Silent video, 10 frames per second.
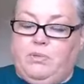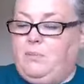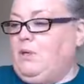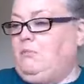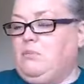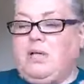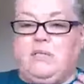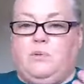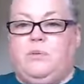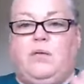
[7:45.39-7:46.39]
Maybe
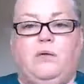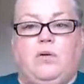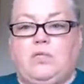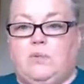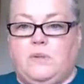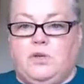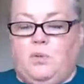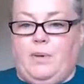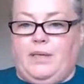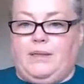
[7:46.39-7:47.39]
that's something you can do as a
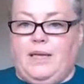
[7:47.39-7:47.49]
couple at